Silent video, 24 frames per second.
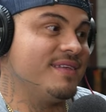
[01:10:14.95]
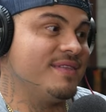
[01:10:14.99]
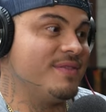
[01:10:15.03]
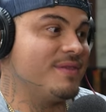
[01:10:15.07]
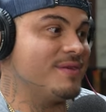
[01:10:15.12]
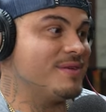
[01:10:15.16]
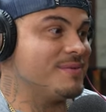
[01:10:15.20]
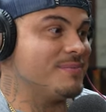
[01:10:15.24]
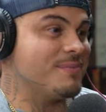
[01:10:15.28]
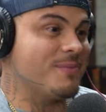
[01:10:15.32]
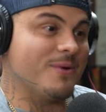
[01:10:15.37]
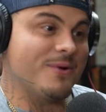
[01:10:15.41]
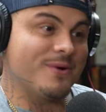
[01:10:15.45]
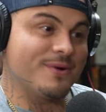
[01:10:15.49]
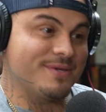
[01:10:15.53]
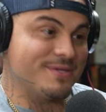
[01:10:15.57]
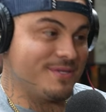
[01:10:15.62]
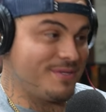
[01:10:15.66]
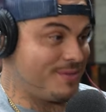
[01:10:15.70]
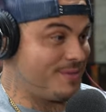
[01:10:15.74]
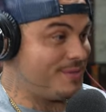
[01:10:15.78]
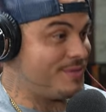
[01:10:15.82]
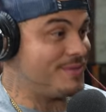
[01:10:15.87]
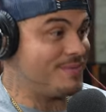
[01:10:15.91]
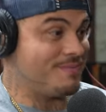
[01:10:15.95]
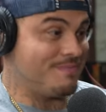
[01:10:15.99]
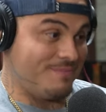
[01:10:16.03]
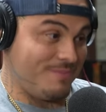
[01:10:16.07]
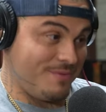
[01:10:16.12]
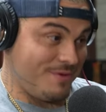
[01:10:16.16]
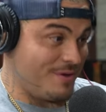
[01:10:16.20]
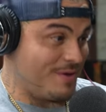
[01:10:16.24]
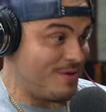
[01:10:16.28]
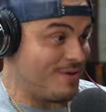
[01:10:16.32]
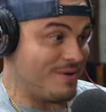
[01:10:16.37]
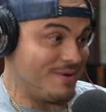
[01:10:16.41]
There's more to
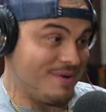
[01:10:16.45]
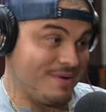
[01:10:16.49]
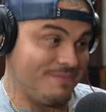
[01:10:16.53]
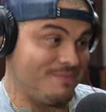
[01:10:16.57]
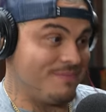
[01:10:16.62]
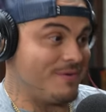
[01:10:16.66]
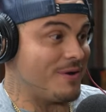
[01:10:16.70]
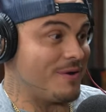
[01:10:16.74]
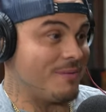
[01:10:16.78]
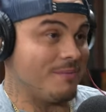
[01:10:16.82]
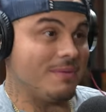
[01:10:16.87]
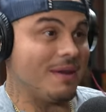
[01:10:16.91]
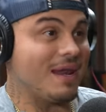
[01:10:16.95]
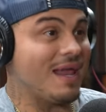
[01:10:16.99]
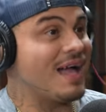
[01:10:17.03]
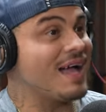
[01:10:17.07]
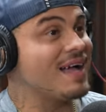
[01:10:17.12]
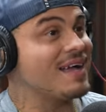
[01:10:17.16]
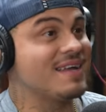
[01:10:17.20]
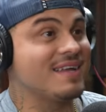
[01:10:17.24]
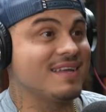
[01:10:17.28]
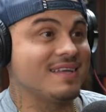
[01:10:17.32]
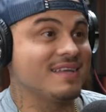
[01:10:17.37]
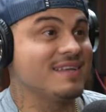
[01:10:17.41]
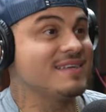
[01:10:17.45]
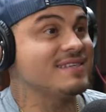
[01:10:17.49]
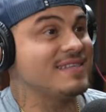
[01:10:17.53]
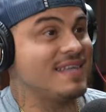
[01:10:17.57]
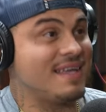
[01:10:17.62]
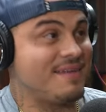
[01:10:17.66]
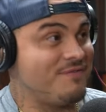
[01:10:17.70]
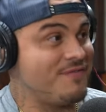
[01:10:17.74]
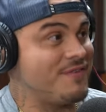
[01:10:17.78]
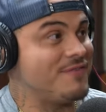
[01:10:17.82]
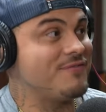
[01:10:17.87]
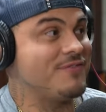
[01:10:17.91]
your your block because
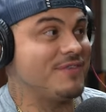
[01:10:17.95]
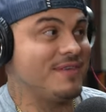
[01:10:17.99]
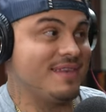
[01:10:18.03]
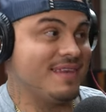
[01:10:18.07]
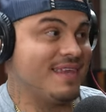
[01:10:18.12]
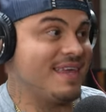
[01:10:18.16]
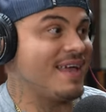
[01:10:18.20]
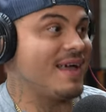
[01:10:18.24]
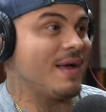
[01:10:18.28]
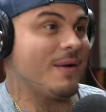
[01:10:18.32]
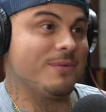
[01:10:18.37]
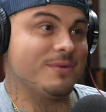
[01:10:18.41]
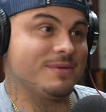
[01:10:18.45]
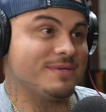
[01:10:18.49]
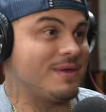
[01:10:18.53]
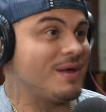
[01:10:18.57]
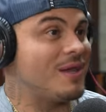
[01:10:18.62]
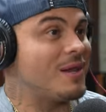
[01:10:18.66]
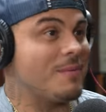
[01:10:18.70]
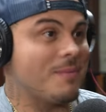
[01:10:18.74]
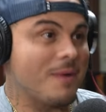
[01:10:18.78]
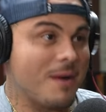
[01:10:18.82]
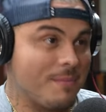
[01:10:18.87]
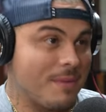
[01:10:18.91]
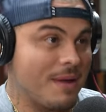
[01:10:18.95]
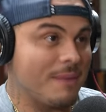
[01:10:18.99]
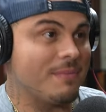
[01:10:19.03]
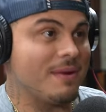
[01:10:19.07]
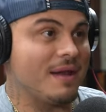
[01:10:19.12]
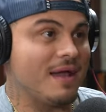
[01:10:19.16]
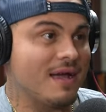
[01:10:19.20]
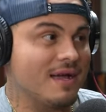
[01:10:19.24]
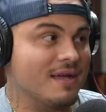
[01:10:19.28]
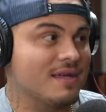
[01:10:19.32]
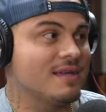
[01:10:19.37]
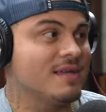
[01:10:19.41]
at 15, yeah, I was all yeah. about my
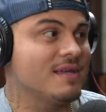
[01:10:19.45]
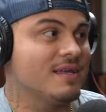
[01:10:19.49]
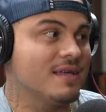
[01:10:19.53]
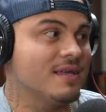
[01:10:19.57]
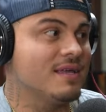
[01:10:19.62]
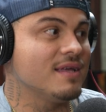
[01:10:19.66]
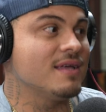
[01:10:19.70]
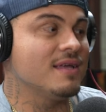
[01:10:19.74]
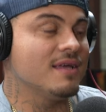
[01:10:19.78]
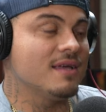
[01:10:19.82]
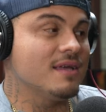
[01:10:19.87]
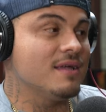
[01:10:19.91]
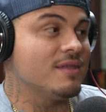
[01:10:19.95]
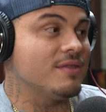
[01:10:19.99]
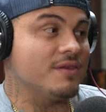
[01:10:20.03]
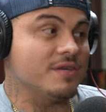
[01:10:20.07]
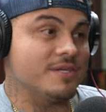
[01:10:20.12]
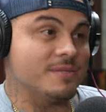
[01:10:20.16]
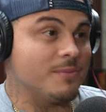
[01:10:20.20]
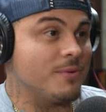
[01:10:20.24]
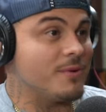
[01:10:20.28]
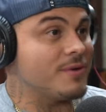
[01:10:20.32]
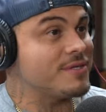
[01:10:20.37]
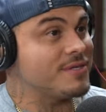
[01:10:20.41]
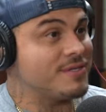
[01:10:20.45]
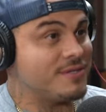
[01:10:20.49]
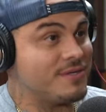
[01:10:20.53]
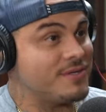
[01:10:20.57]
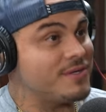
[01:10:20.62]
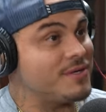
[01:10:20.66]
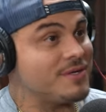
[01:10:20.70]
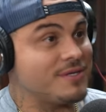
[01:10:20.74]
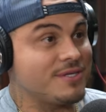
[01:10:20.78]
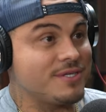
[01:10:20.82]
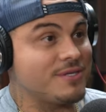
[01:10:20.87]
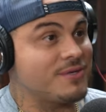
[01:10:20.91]
block. There's more to
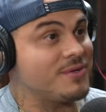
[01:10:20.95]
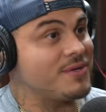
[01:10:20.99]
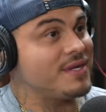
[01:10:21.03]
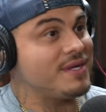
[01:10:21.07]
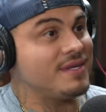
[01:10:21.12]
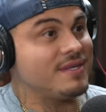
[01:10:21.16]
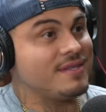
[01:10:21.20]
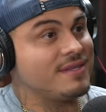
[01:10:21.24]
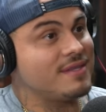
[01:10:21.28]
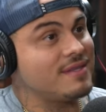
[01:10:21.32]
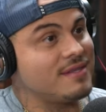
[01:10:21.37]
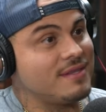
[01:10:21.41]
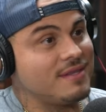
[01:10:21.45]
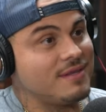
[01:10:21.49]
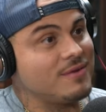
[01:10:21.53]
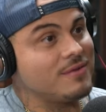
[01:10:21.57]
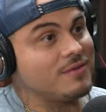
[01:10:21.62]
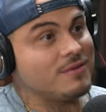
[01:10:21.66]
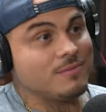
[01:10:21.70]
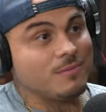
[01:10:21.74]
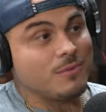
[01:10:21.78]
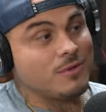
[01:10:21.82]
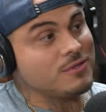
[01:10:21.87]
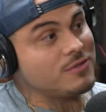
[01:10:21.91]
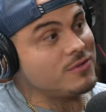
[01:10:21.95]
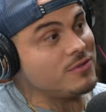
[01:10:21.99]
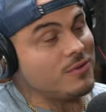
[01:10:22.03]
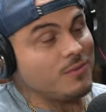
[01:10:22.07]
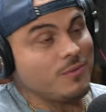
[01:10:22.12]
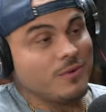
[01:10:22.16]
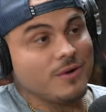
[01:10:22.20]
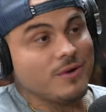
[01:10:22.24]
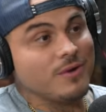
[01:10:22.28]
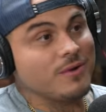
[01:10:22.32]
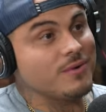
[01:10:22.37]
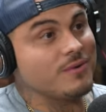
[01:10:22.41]
your street. You know, there's more to the
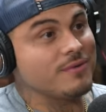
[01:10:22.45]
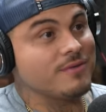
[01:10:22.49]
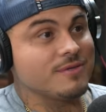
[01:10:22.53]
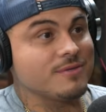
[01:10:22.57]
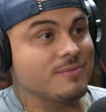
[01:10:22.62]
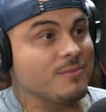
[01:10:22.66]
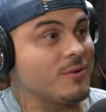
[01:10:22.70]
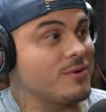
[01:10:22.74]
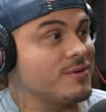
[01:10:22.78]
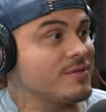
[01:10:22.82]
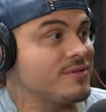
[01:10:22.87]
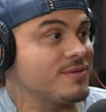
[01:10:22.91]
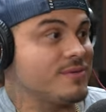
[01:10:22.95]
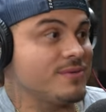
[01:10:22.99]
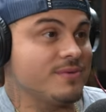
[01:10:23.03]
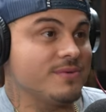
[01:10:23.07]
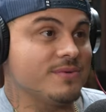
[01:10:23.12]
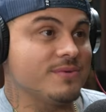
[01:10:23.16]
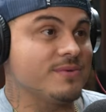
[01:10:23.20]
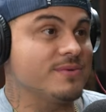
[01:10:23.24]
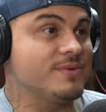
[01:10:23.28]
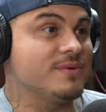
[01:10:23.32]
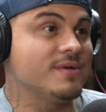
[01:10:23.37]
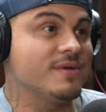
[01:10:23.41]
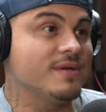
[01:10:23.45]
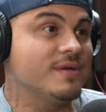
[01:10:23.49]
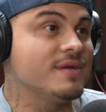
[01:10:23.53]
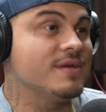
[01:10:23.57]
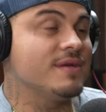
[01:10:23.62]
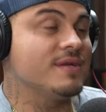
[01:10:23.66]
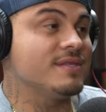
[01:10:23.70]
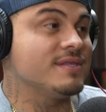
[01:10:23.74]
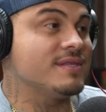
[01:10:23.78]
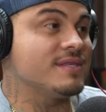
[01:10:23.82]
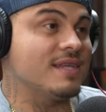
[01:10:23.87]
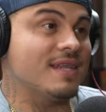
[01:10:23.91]
world. There's more to
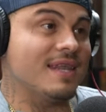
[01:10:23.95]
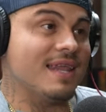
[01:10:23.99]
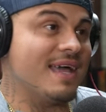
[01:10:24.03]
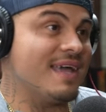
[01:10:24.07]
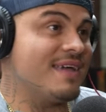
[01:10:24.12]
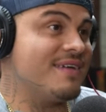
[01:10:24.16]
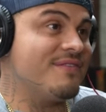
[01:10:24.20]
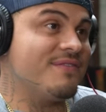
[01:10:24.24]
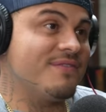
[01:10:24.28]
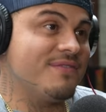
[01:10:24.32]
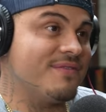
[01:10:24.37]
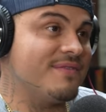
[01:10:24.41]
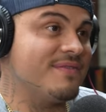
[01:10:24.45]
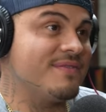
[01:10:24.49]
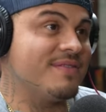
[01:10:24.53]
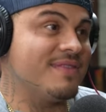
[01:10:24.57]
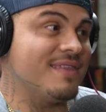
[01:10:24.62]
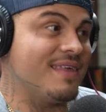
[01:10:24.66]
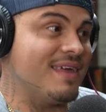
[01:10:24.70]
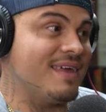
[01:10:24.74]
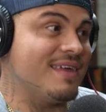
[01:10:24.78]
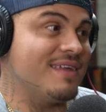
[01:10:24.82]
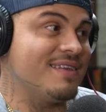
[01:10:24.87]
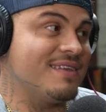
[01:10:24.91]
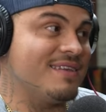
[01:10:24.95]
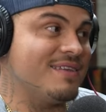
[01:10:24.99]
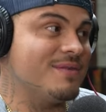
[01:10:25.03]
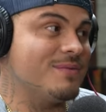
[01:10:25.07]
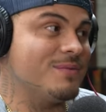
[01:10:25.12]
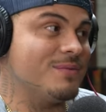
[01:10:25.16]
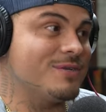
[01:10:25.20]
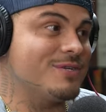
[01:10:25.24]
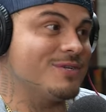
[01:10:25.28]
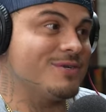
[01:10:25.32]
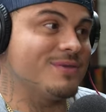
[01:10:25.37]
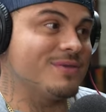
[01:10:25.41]
to life than
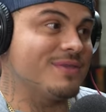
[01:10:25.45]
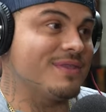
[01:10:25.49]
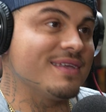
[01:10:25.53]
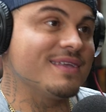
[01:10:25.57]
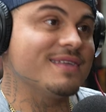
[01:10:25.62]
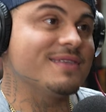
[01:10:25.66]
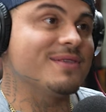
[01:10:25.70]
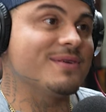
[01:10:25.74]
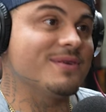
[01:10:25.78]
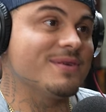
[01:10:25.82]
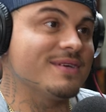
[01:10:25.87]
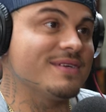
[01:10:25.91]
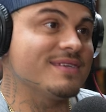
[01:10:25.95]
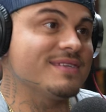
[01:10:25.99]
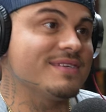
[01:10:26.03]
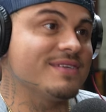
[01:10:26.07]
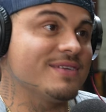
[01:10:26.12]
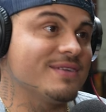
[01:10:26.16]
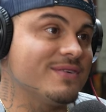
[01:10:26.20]
what you think there is.